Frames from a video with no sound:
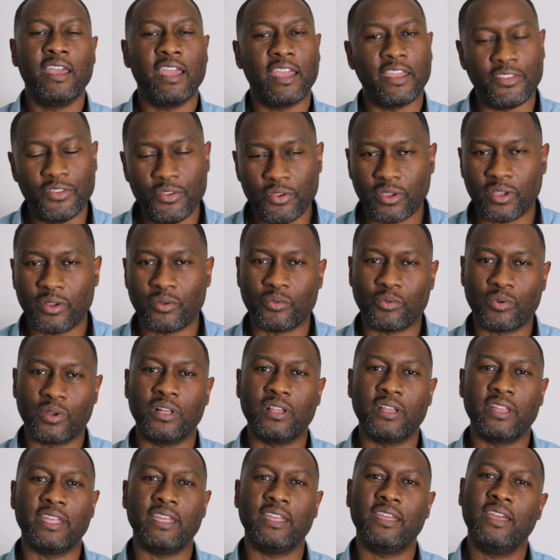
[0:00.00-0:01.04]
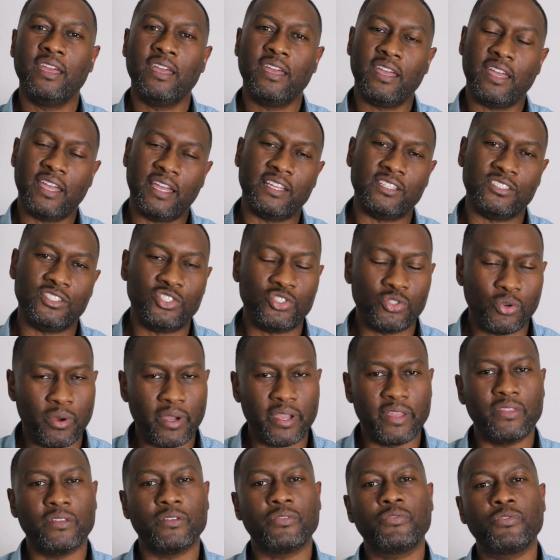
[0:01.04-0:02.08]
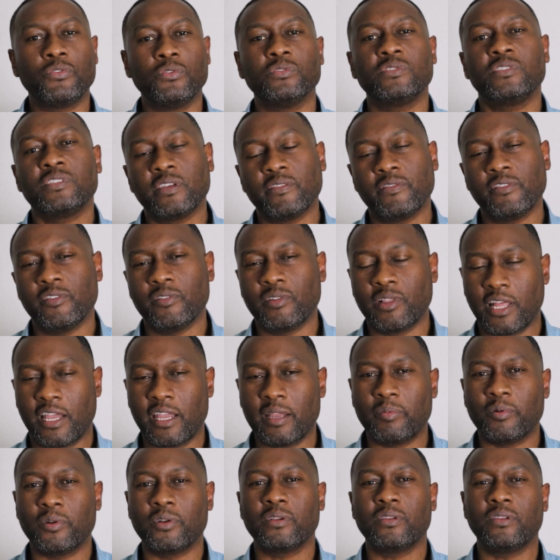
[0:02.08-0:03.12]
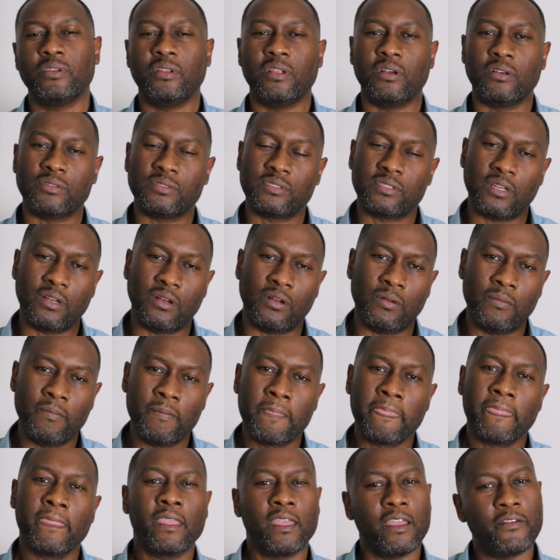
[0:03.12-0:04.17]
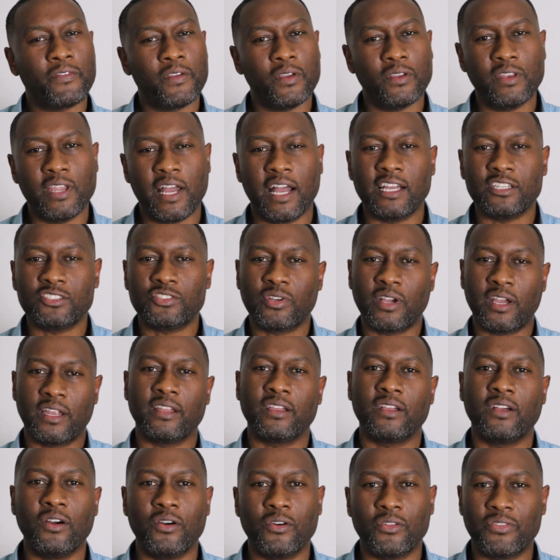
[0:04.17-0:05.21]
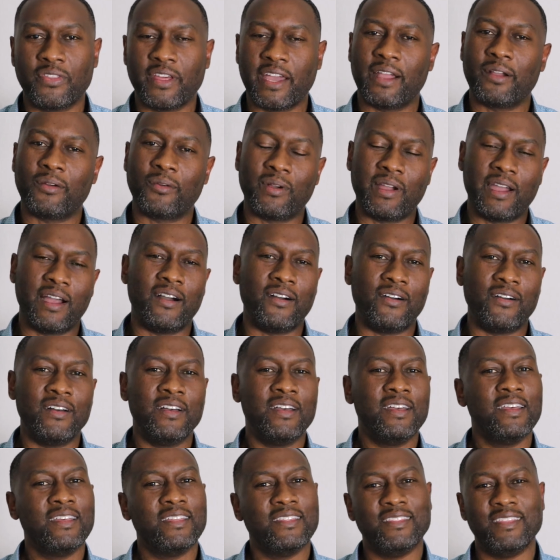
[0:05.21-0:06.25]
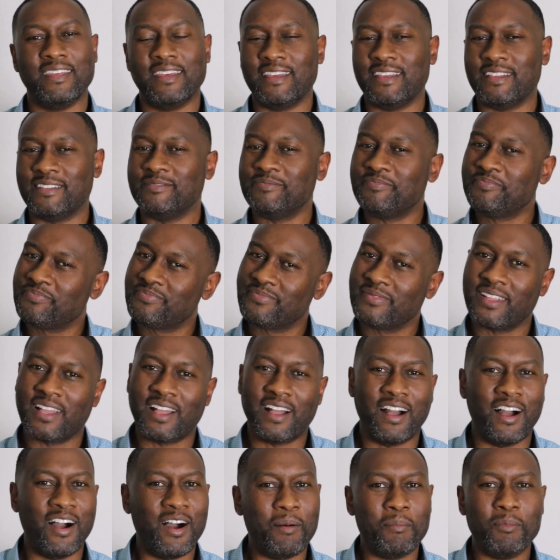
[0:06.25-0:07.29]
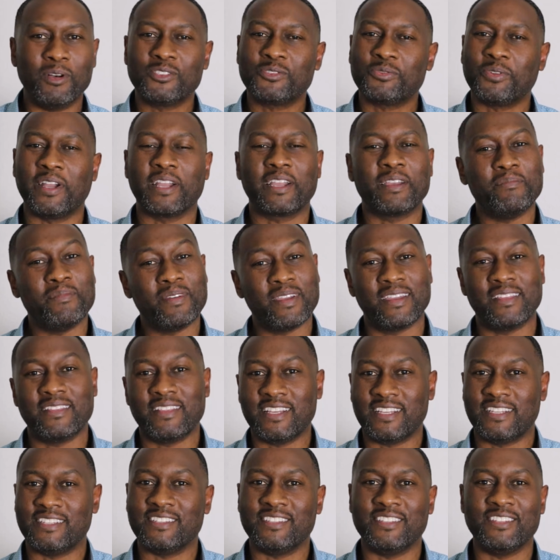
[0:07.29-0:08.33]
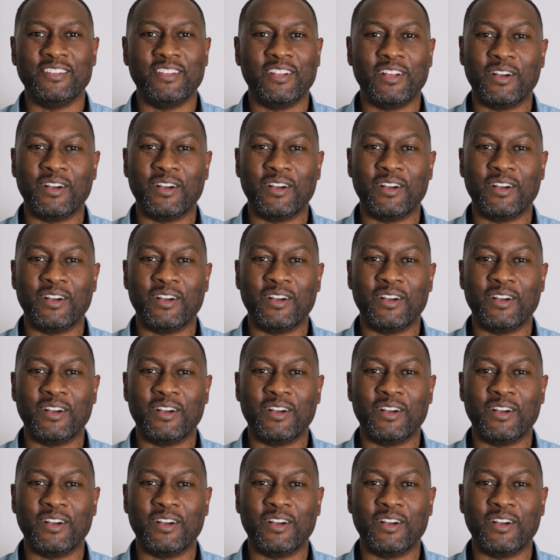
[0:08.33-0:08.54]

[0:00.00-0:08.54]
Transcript: and you can really enjoy the fruits of your labor. So if you're not trying to go that route, then I almost recommend that,